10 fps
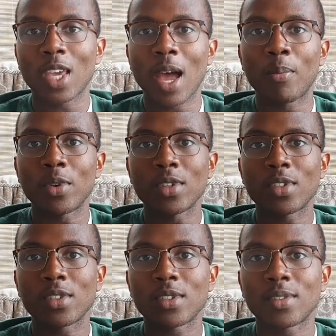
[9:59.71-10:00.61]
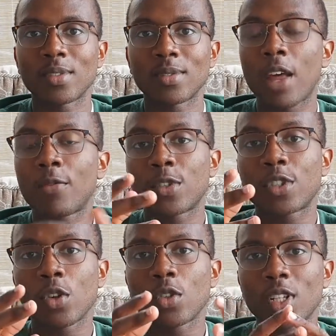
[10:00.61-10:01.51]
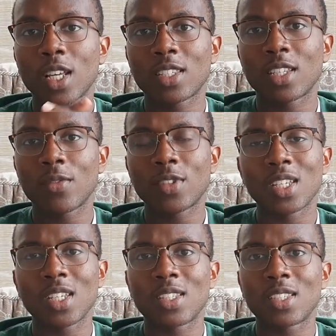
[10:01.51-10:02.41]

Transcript: campus. And for social activities,